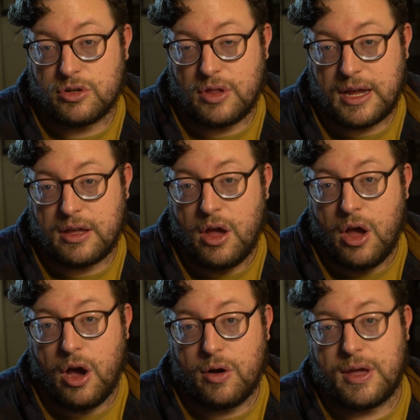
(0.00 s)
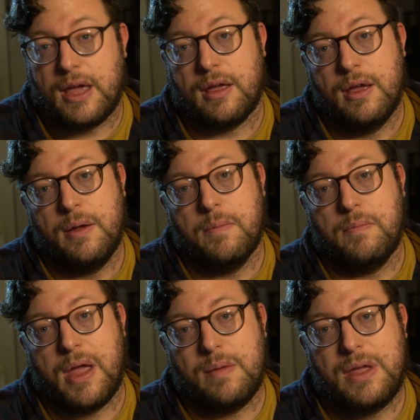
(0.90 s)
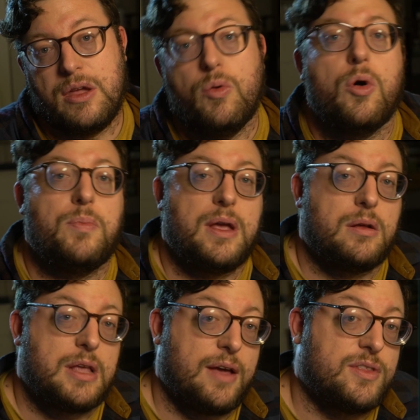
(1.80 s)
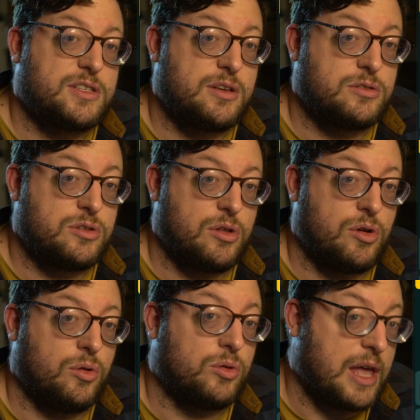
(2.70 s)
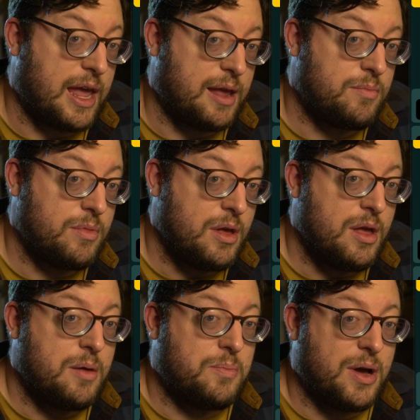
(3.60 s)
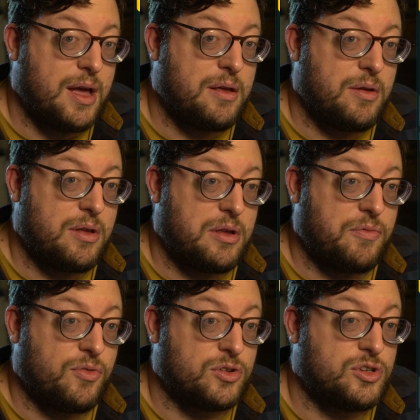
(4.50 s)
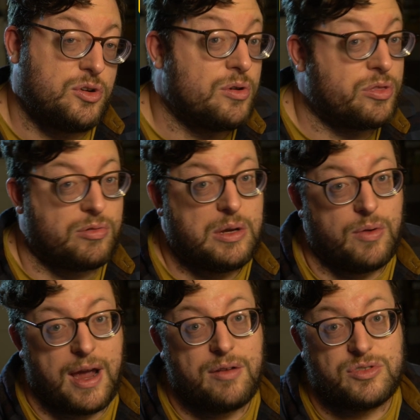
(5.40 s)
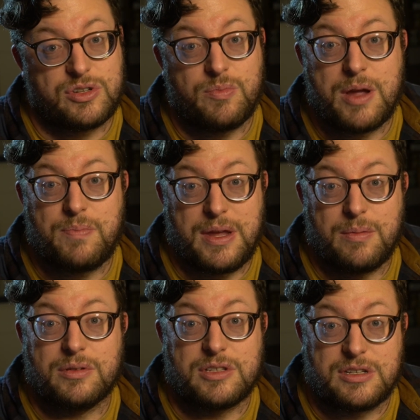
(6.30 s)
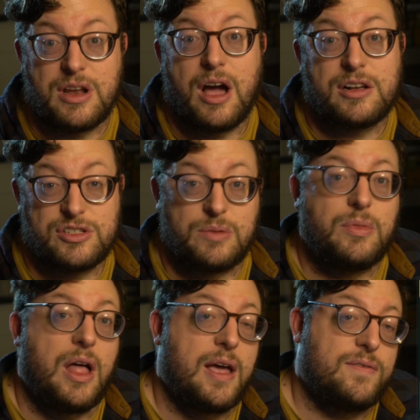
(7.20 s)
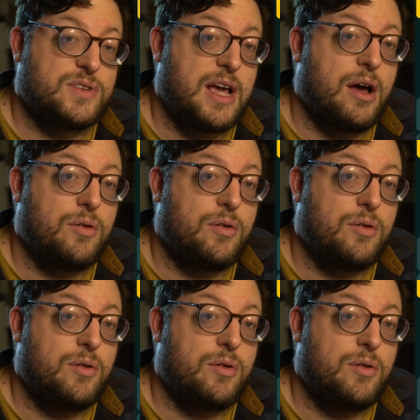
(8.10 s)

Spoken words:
Like, okay, maybe you won't be able to have the Seltzer the whole game, but for 2 or 3 rounds, you might be able to knock some lives out.